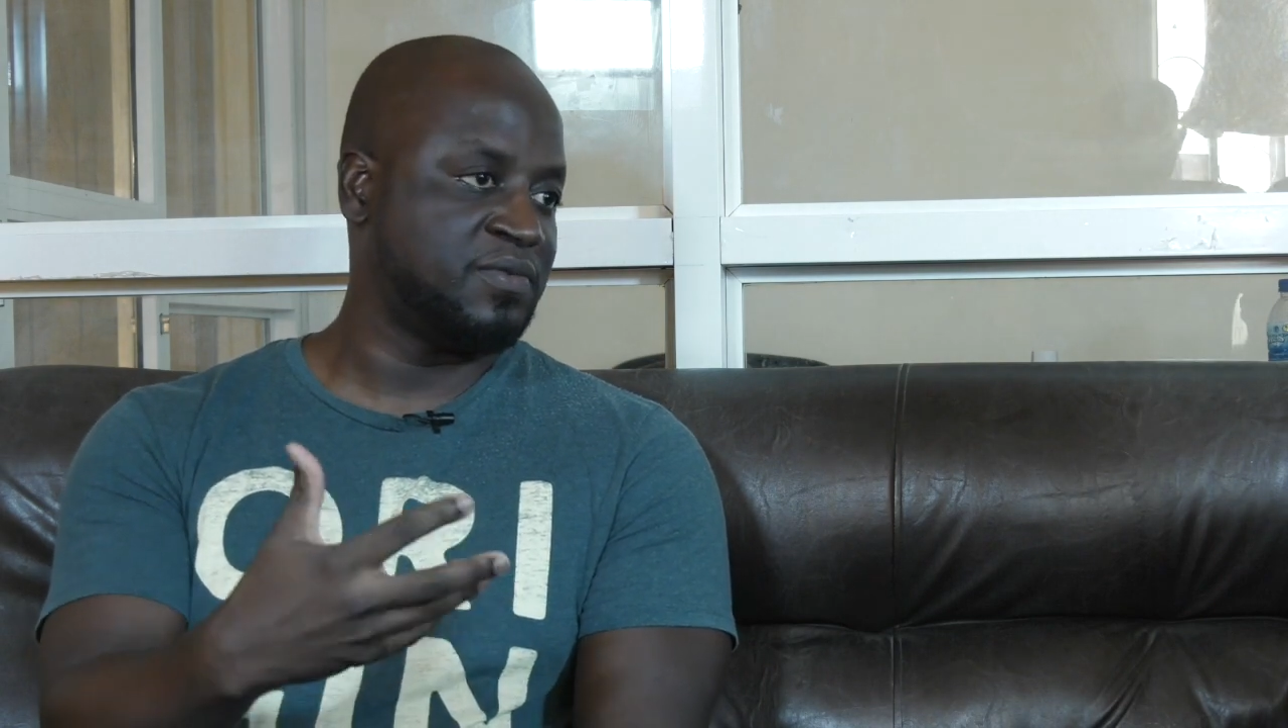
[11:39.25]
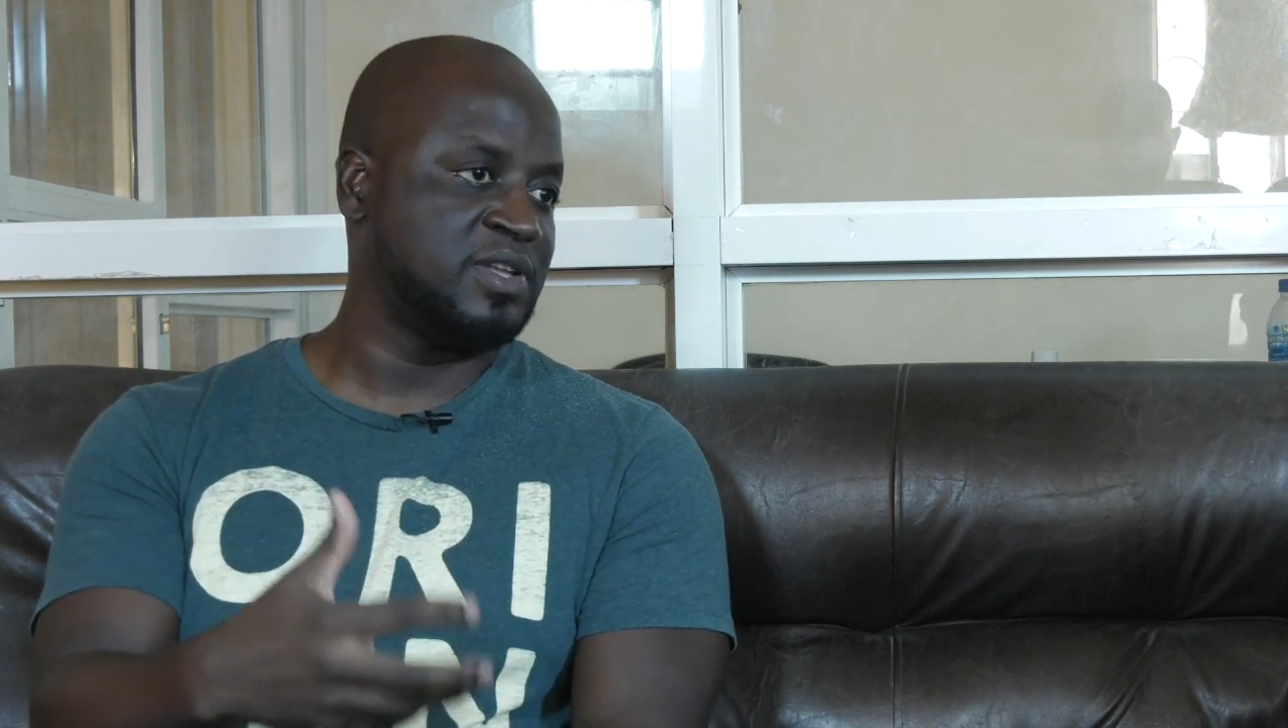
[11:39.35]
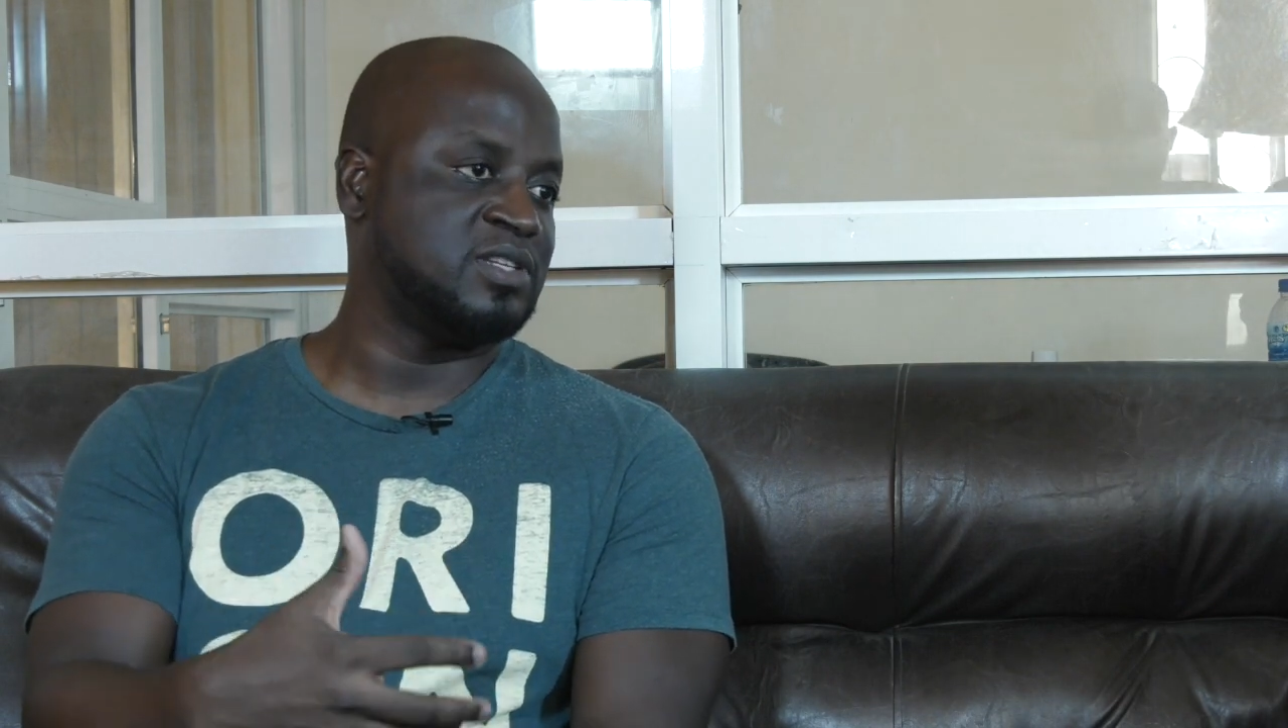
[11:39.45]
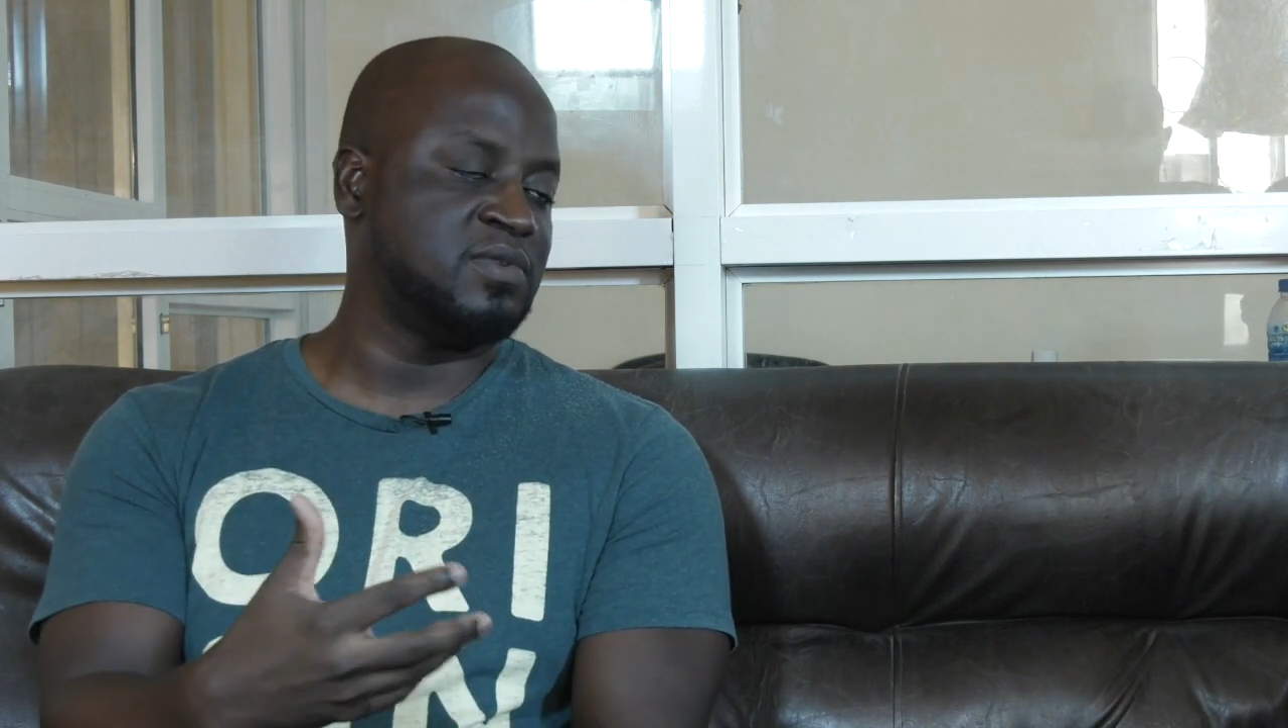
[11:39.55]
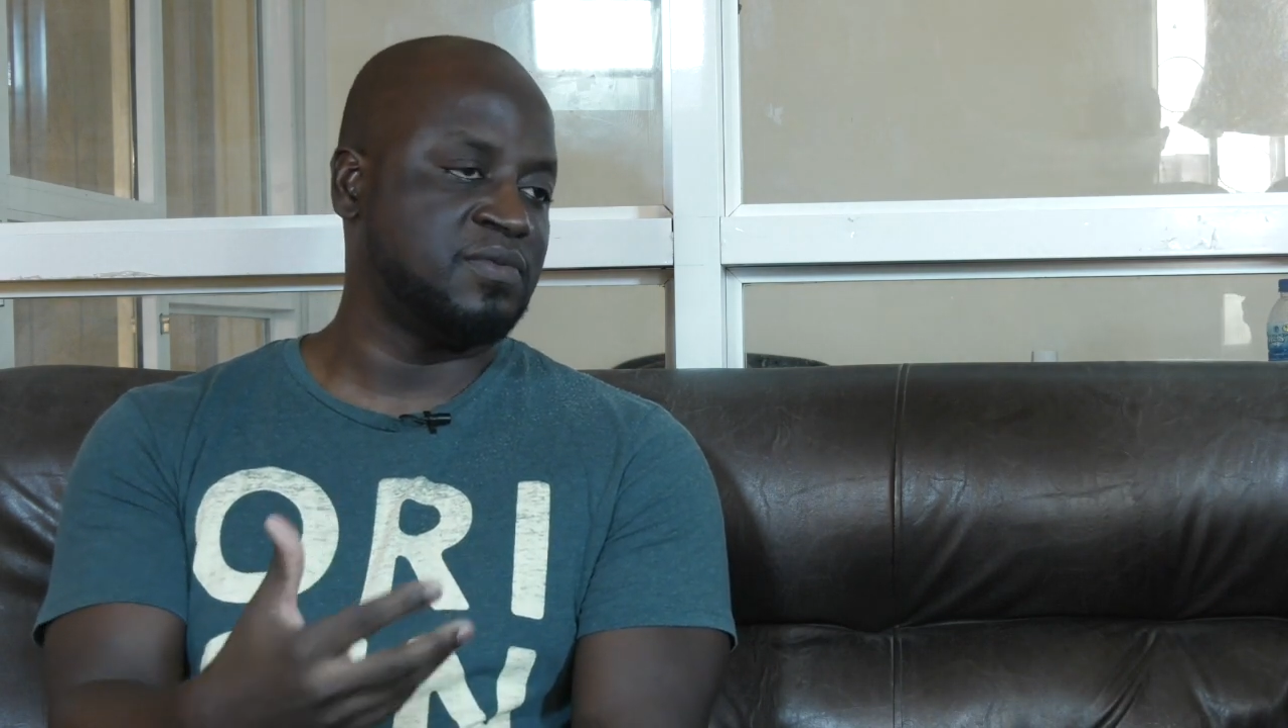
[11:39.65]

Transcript: defensive,